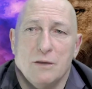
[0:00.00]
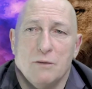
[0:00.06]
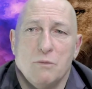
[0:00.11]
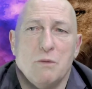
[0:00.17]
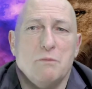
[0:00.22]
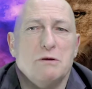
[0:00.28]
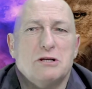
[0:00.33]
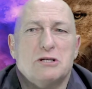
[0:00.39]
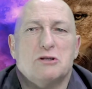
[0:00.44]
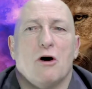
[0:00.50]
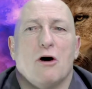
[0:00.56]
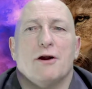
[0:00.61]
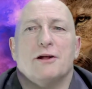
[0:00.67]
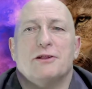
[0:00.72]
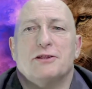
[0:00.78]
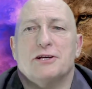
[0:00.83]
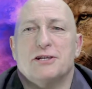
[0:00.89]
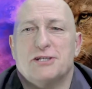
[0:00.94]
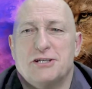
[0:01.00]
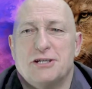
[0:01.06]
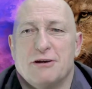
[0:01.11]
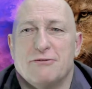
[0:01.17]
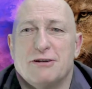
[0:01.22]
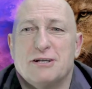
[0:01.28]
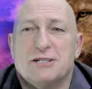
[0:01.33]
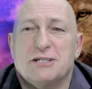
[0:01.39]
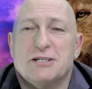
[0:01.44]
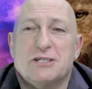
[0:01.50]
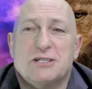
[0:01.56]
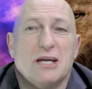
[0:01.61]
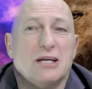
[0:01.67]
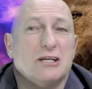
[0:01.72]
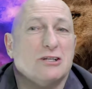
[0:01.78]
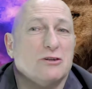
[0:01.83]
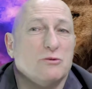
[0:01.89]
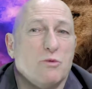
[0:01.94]
When we started this series in
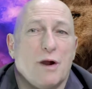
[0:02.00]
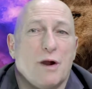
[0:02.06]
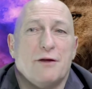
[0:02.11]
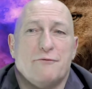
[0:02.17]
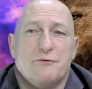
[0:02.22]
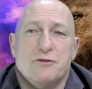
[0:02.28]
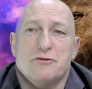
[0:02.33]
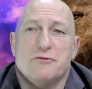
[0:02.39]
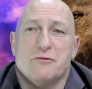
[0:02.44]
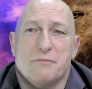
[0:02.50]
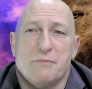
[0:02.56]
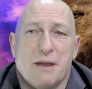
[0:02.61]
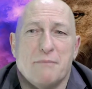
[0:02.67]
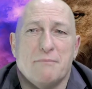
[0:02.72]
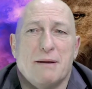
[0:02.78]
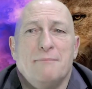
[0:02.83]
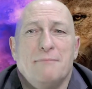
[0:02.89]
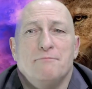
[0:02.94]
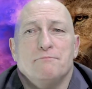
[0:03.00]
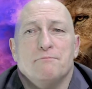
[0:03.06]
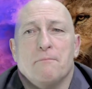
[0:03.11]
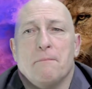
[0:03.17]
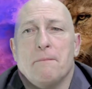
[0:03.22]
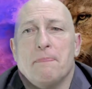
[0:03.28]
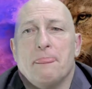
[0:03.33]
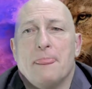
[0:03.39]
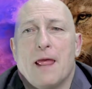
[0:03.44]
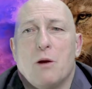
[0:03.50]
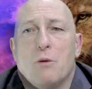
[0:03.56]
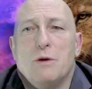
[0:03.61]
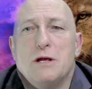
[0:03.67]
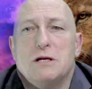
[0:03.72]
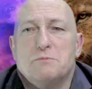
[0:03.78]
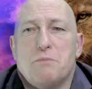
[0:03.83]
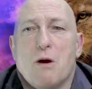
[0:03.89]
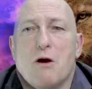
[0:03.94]
session one, if you remember,
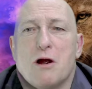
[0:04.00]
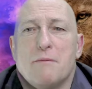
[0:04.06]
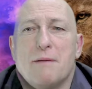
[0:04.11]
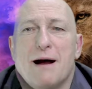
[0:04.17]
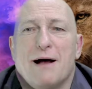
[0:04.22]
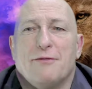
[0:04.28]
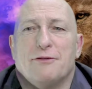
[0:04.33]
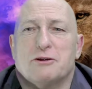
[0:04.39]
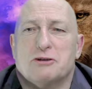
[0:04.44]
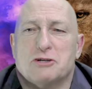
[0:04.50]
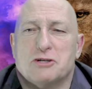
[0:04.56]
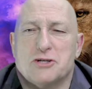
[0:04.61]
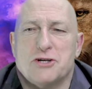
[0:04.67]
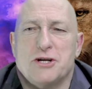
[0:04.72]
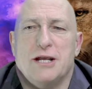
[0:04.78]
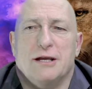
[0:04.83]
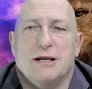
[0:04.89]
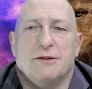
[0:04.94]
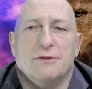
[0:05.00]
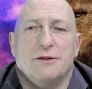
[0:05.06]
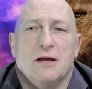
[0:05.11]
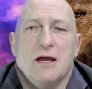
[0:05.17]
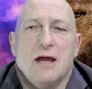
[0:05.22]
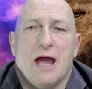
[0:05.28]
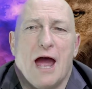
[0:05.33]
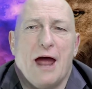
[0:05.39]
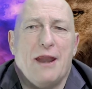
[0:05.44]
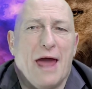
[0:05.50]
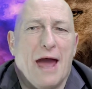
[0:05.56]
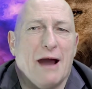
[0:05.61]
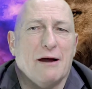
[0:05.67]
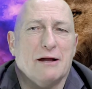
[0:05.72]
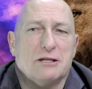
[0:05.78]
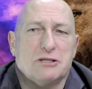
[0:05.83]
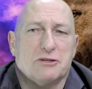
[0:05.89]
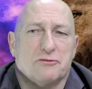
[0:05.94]
we spoke about the tree and, and
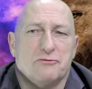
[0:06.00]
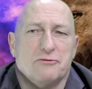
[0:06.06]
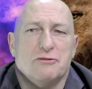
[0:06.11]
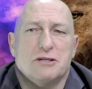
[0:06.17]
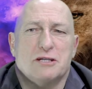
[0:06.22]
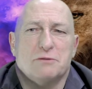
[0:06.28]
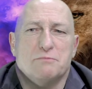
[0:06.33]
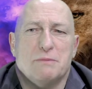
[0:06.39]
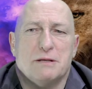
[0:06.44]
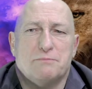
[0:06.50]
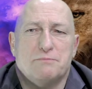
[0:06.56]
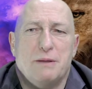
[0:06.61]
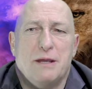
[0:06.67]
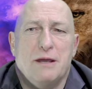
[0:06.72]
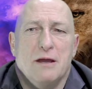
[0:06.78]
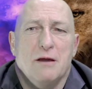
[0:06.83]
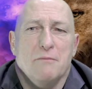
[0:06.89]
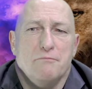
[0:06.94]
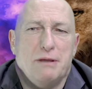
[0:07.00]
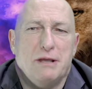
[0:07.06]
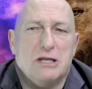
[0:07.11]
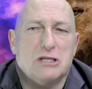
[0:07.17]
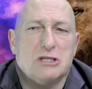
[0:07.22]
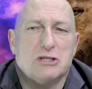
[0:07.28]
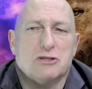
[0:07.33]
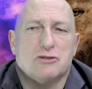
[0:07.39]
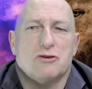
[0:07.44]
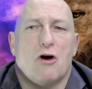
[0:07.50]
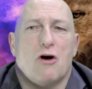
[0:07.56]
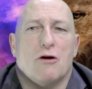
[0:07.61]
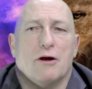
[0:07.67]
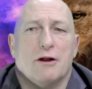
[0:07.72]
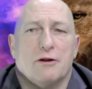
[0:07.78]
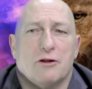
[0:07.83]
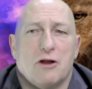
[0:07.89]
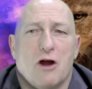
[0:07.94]
how its roots must be, be strong
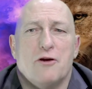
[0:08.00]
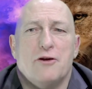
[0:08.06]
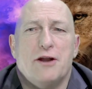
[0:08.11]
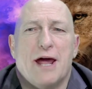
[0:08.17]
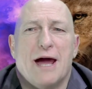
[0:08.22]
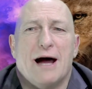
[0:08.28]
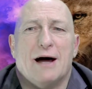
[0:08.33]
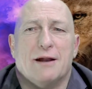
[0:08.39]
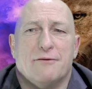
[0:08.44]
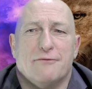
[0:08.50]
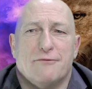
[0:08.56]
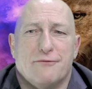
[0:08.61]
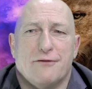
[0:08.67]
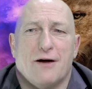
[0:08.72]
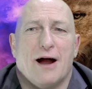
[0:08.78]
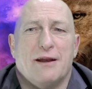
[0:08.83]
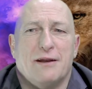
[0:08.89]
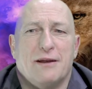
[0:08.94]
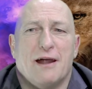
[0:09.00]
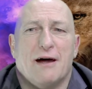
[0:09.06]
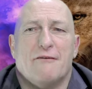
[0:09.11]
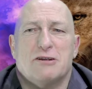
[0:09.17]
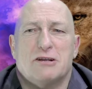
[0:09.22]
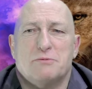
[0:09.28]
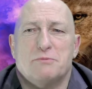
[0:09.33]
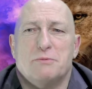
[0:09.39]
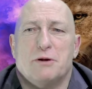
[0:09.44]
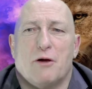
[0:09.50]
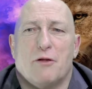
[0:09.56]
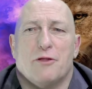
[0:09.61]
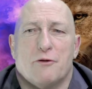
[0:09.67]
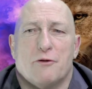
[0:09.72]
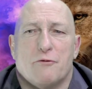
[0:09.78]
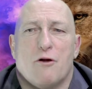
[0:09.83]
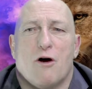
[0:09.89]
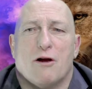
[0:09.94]
and go down and find nourishment on
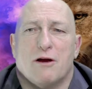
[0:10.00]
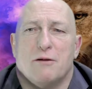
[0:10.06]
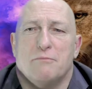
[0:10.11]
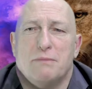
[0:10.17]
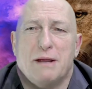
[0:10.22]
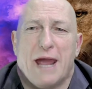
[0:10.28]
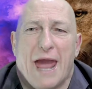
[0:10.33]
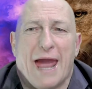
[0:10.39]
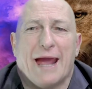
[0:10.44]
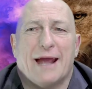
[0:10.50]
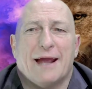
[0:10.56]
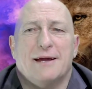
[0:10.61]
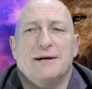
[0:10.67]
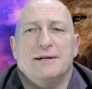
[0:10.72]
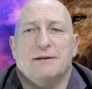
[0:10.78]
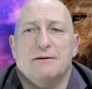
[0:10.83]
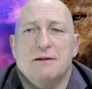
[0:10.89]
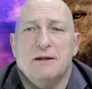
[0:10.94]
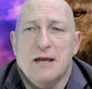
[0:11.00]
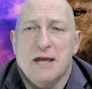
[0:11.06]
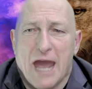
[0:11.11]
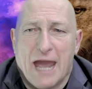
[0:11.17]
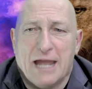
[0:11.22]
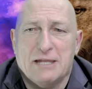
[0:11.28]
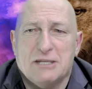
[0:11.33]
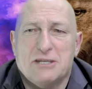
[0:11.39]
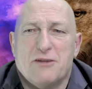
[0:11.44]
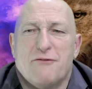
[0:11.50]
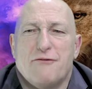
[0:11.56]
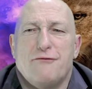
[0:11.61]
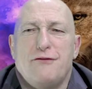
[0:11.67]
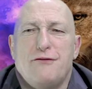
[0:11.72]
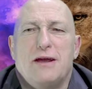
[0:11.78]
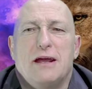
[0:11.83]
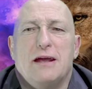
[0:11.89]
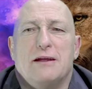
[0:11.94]
the rock and be anchored and, and
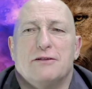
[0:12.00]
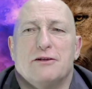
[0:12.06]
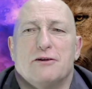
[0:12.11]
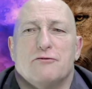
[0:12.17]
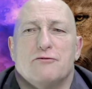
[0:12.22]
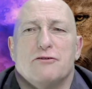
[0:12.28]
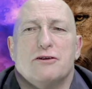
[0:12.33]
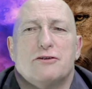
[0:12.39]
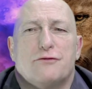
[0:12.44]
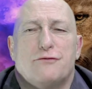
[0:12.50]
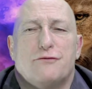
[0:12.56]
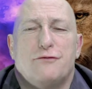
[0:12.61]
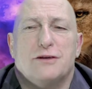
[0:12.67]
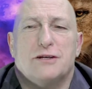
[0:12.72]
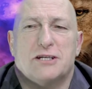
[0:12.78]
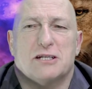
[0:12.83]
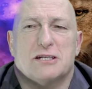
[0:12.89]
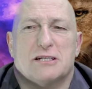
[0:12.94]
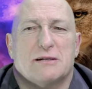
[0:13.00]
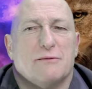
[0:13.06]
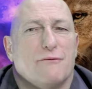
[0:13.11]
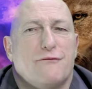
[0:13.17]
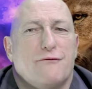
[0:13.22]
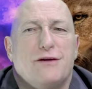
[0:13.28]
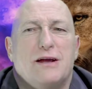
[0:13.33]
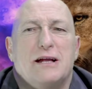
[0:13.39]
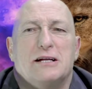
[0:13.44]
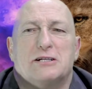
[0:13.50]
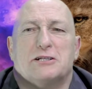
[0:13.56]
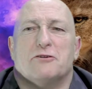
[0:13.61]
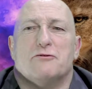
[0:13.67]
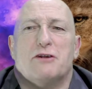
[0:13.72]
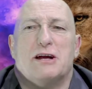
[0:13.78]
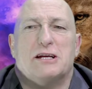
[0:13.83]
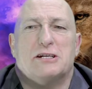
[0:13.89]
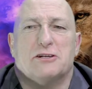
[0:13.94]
feed. The root system feeds the
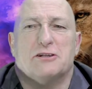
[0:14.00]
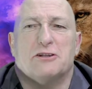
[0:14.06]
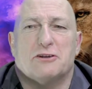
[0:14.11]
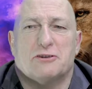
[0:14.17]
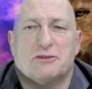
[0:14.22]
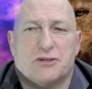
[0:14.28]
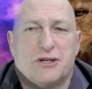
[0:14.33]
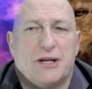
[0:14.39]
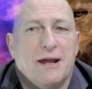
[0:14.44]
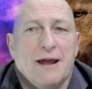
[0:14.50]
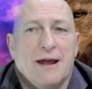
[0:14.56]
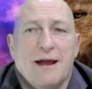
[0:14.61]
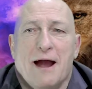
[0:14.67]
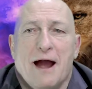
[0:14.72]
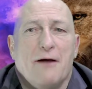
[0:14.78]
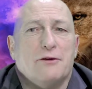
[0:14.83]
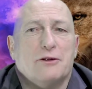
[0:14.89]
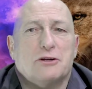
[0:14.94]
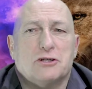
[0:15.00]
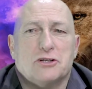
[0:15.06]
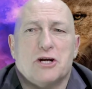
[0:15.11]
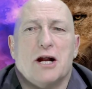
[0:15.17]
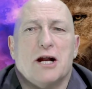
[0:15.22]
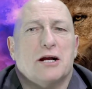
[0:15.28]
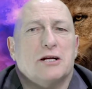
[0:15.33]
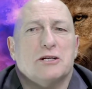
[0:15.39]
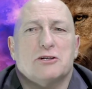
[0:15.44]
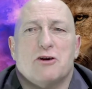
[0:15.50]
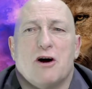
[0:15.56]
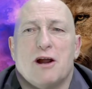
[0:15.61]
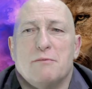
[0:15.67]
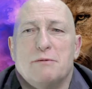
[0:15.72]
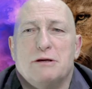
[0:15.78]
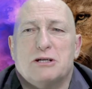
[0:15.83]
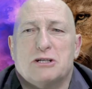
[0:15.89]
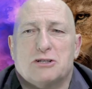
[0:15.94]
rest of the tree. And the trunk has got
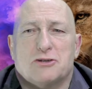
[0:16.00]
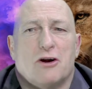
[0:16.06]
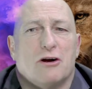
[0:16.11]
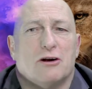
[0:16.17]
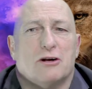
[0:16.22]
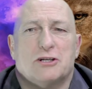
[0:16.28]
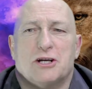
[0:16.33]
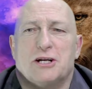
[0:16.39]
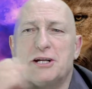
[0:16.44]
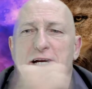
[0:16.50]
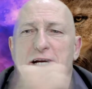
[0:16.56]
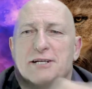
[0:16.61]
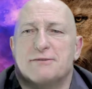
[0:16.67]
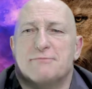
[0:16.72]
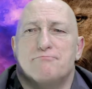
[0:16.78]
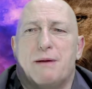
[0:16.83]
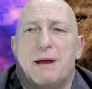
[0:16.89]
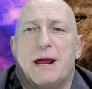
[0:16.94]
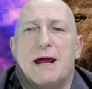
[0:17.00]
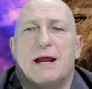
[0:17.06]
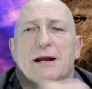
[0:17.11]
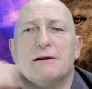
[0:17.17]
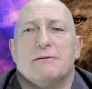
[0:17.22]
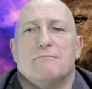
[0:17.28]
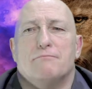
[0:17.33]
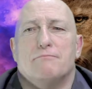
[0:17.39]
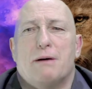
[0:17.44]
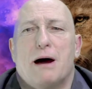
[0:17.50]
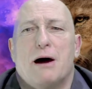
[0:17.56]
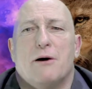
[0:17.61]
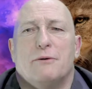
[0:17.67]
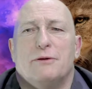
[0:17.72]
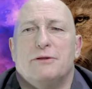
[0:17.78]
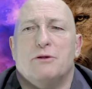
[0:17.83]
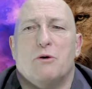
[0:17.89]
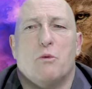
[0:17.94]
to be strong so it doesn't bend and
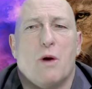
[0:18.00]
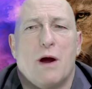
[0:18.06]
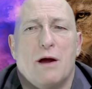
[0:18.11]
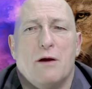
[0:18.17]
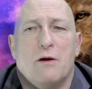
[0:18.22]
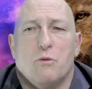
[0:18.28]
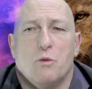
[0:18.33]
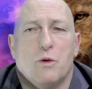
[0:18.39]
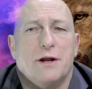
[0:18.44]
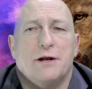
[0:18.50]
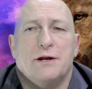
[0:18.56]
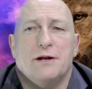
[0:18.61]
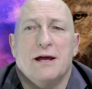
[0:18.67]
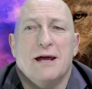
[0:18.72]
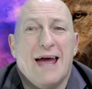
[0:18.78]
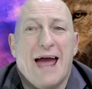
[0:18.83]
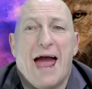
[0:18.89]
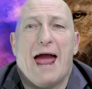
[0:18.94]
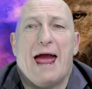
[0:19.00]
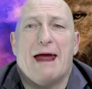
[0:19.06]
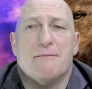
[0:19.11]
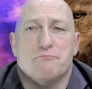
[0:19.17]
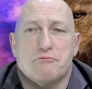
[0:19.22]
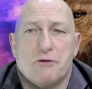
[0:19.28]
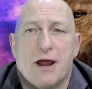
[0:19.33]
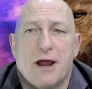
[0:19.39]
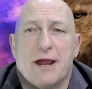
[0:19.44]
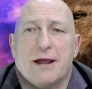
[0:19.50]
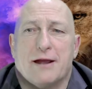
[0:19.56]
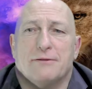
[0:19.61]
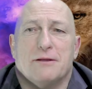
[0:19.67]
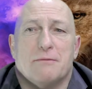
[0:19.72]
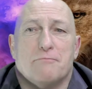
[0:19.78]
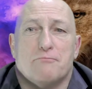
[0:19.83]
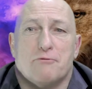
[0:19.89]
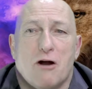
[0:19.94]
bow in the wind and break.
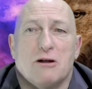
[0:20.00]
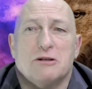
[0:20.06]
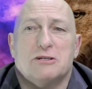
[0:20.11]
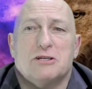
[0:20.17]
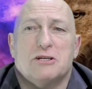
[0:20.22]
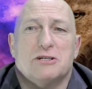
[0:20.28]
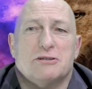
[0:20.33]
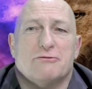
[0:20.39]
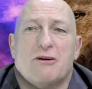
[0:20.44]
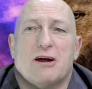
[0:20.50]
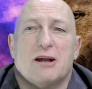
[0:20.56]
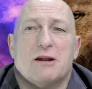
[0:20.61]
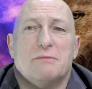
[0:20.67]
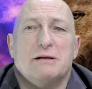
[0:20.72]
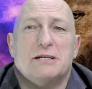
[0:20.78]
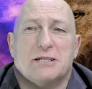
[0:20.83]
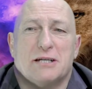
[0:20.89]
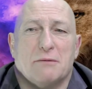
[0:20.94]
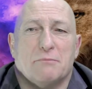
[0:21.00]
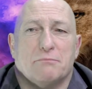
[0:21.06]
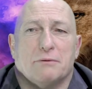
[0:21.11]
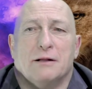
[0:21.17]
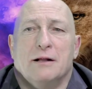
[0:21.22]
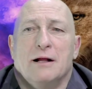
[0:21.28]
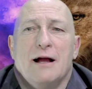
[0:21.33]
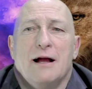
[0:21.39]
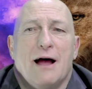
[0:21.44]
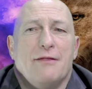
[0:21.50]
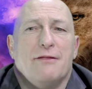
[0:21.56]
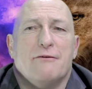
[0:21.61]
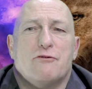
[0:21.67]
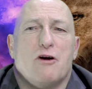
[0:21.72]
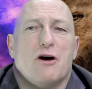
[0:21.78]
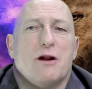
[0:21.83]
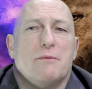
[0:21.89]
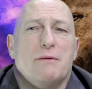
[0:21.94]
And the branches have got to be supple and they've
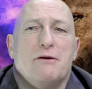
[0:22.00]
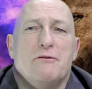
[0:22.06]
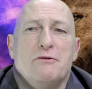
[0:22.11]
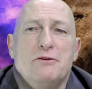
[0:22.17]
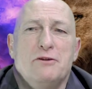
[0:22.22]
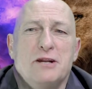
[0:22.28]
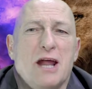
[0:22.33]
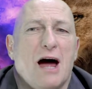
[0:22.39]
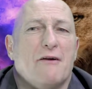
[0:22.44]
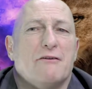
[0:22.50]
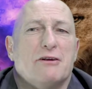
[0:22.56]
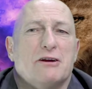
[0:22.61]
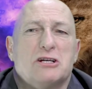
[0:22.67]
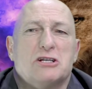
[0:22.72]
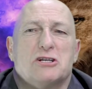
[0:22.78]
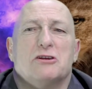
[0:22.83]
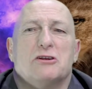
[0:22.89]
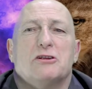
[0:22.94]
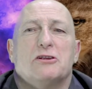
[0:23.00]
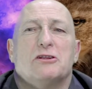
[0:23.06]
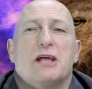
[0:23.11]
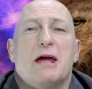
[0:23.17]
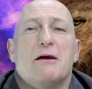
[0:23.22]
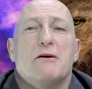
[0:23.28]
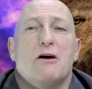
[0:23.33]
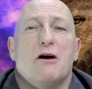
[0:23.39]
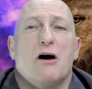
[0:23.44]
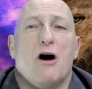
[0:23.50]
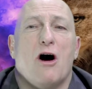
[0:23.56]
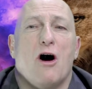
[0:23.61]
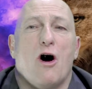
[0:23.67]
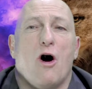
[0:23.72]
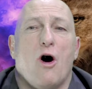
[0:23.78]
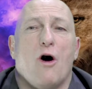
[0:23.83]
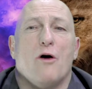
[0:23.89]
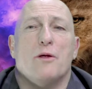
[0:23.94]
got to be nourished so that they
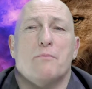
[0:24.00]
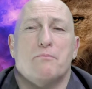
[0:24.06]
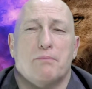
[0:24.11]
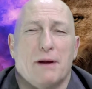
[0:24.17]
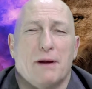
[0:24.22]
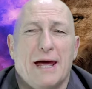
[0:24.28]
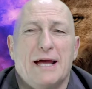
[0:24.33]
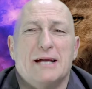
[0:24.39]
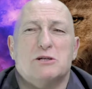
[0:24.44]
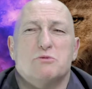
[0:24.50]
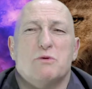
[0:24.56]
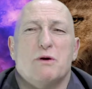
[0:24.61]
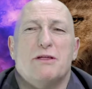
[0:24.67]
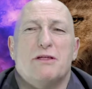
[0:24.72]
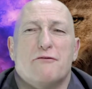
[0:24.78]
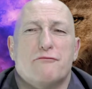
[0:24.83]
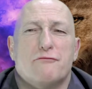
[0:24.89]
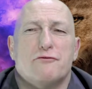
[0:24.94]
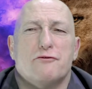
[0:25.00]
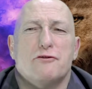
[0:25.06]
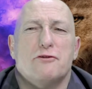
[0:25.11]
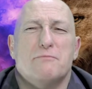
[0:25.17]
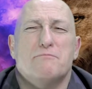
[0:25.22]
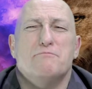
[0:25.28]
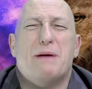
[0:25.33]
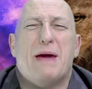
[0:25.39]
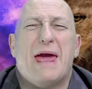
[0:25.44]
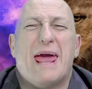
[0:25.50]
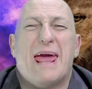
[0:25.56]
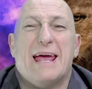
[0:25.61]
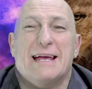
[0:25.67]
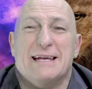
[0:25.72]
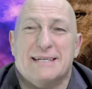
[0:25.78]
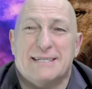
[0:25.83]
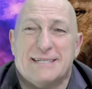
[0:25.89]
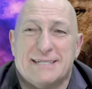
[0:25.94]
are the place where the fruit
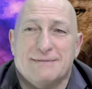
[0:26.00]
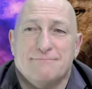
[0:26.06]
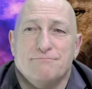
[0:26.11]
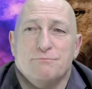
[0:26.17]
bears